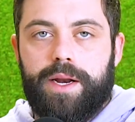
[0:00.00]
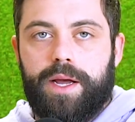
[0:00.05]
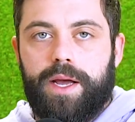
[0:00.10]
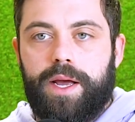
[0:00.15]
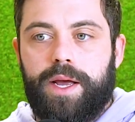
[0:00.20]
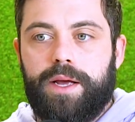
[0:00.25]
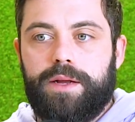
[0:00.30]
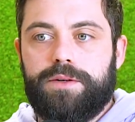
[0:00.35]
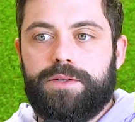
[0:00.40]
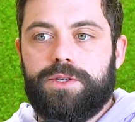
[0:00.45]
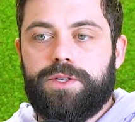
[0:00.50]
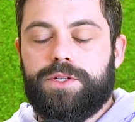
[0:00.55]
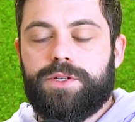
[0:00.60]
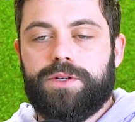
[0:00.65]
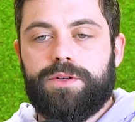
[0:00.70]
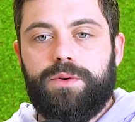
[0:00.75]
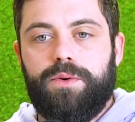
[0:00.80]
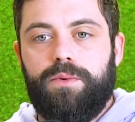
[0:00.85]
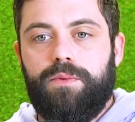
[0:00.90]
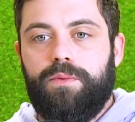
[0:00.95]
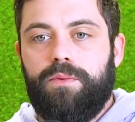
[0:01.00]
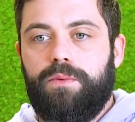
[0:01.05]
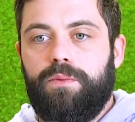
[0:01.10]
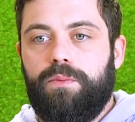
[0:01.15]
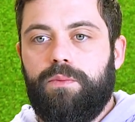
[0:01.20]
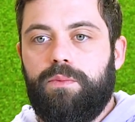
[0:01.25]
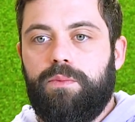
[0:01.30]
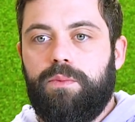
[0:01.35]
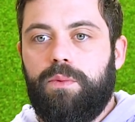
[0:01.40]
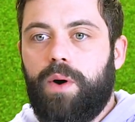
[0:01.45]
And
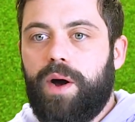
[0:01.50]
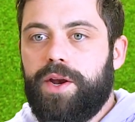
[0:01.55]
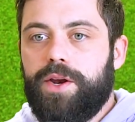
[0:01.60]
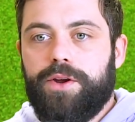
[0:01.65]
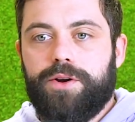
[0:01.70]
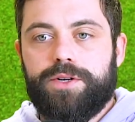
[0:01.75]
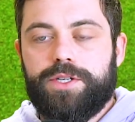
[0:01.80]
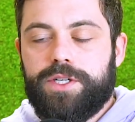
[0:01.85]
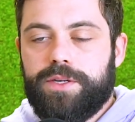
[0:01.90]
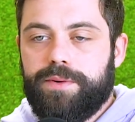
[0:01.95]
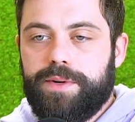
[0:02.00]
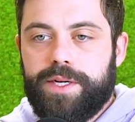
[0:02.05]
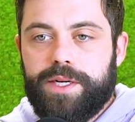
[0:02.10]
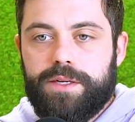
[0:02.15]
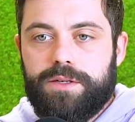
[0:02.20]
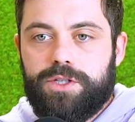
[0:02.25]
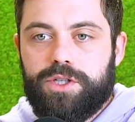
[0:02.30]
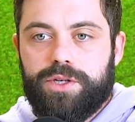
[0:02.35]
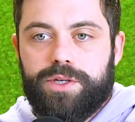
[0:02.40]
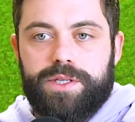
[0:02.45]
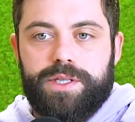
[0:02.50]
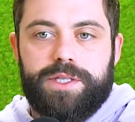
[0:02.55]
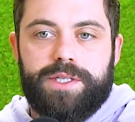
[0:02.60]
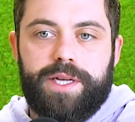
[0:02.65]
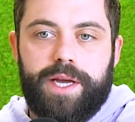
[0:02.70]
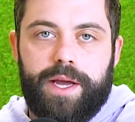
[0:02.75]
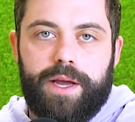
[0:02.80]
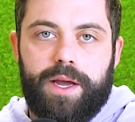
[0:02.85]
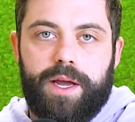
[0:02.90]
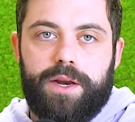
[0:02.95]
what you're doing during the day.